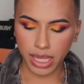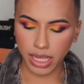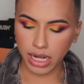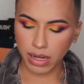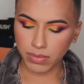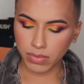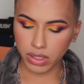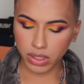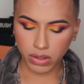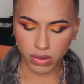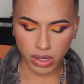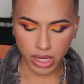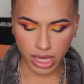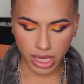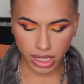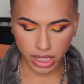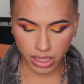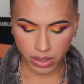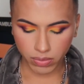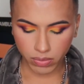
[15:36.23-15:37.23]
and I'm gonna go
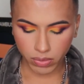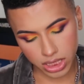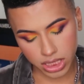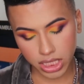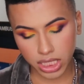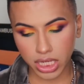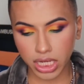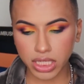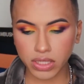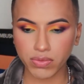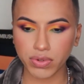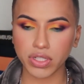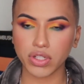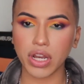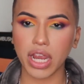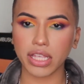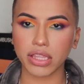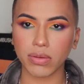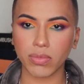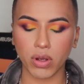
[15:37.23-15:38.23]
ahead and this is the NYX
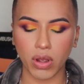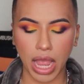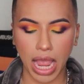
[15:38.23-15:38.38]
retractable